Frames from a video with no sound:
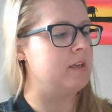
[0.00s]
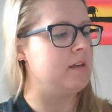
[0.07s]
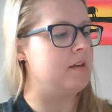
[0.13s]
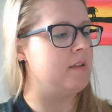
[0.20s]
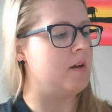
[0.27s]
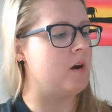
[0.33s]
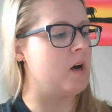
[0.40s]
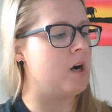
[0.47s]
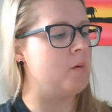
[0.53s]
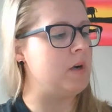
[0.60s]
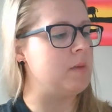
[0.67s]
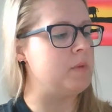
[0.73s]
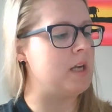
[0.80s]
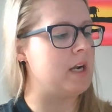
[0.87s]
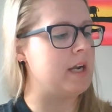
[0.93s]
The
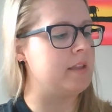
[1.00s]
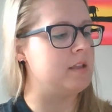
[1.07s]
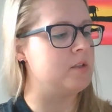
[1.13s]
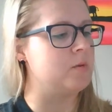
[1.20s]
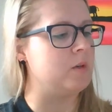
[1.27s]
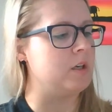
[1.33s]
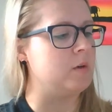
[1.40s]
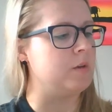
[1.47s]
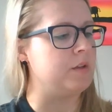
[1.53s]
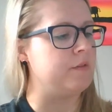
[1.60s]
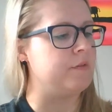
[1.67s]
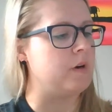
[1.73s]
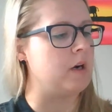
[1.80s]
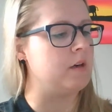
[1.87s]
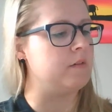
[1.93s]
hallway behind the door on the
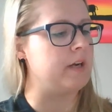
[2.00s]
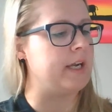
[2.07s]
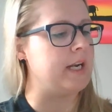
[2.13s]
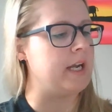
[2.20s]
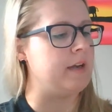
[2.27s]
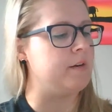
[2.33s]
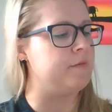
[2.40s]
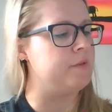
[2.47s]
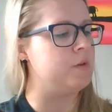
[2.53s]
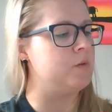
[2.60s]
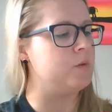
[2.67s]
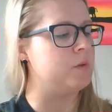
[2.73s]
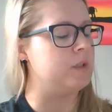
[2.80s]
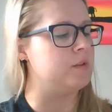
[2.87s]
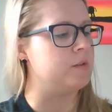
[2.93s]
far right had a few
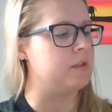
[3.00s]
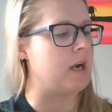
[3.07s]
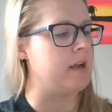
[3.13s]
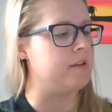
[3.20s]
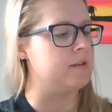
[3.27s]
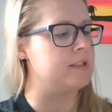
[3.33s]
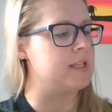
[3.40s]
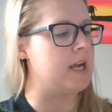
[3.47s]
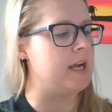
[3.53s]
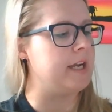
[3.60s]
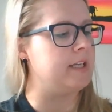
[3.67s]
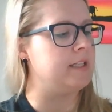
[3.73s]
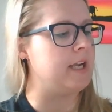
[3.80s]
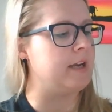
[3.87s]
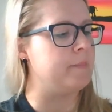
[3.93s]
doors on either
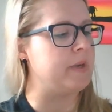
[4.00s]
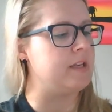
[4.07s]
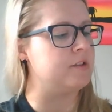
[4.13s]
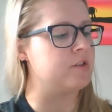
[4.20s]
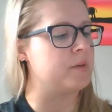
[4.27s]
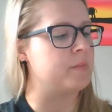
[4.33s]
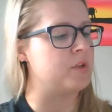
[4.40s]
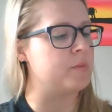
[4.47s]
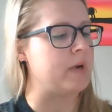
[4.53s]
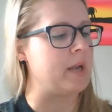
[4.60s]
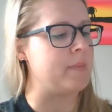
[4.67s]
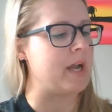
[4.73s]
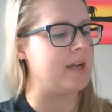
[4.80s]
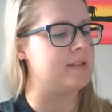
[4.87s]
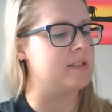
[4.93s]
side, yet May's grandmother
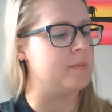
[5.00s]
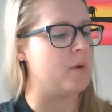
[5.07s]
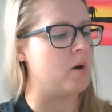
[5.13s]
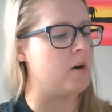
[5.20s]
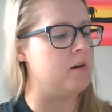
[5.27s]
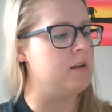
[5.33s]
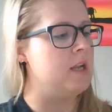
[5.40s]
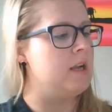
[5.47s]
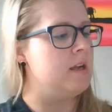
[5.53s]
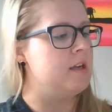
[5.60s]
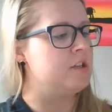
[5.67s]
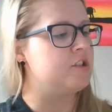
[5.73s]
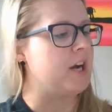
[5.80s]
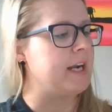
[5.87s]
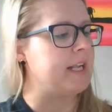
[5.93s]
bypassed them all,
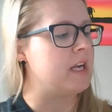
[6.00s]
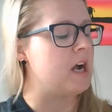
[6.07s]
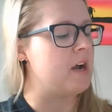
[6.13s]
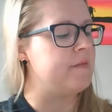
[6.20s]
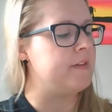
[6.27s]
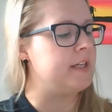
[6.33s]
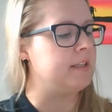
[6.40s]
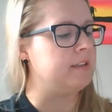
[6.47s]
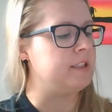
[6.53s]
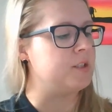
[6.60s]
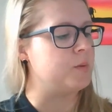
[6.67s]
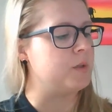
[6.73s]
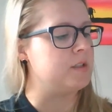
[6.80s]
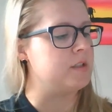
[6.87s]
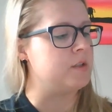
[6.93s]
striding confidently
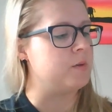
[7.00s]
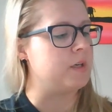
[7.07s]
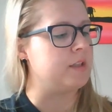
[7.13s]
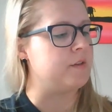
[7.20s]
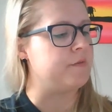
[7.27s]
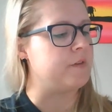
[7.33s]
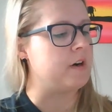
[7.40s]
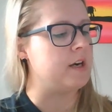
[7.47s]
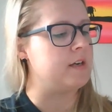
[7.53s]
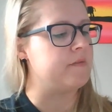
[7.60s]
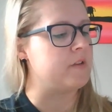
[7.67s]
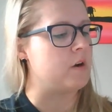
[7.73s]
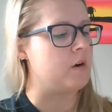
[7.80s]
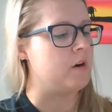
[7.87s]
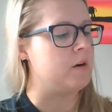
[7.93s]
towards the door at the far end
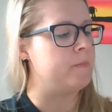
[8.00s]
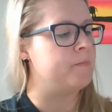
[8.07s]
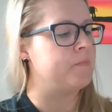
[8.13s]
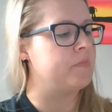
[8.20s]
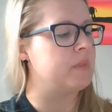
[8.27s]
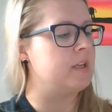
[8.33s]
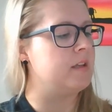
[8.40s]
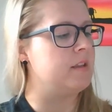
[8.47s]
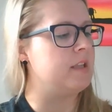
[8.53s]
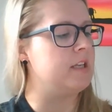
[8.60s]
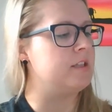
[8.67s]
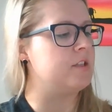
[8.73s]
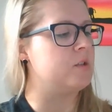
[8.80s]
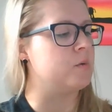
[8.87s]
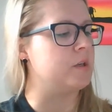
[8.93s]
of the hall.
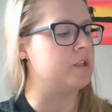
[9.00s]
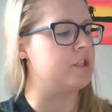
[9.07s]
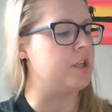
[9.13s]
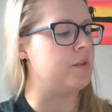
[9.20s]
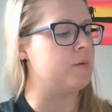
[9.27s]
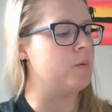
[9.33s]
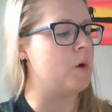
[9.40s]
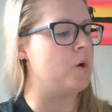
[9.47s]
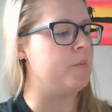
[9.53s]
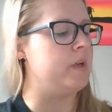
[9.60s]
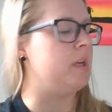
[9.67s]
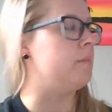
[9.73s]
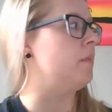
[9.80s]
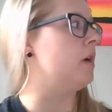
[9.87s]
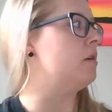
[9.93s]
This door she threw
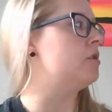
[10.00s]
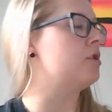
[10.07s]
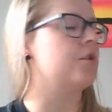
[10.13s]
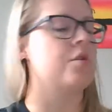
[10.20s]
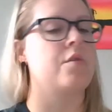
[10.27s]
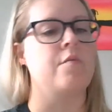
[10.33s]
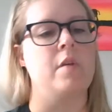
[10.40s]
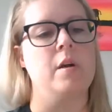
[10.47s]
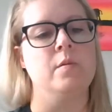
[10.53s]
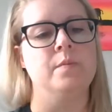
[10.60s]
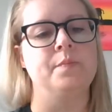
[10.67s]
open and marched through.